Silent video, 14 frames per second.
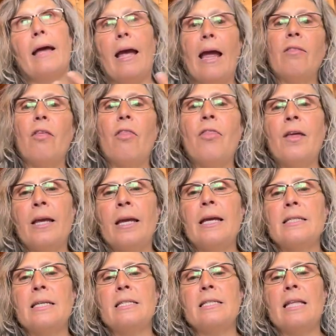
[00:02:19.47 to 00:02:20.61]

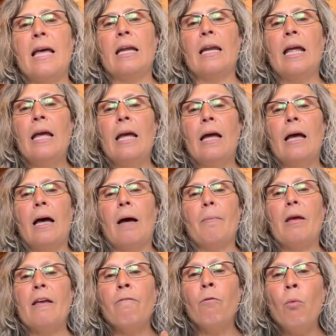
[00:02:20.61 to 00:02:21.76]
is that
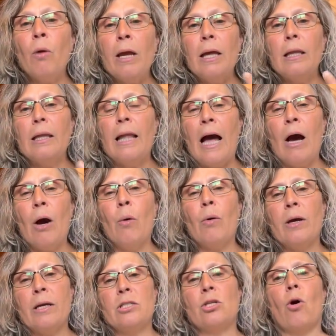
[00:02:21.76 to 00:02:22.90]
if we allow
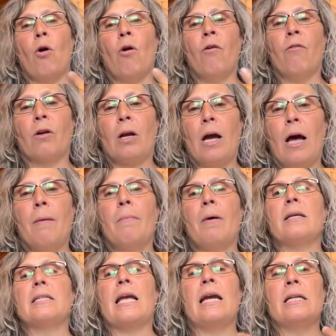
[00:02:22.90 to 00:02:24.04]
it to overcome
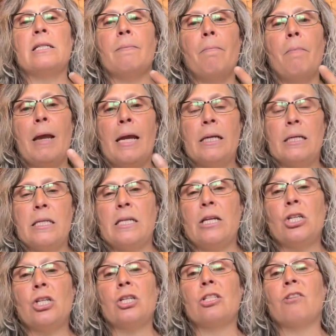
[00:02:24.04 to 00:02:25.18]
us and to make
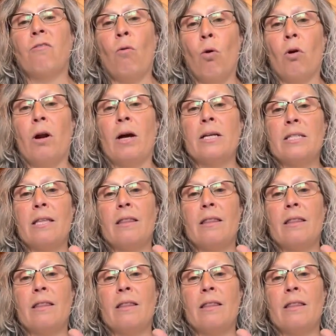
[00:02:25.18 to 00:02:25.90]
decisions for us,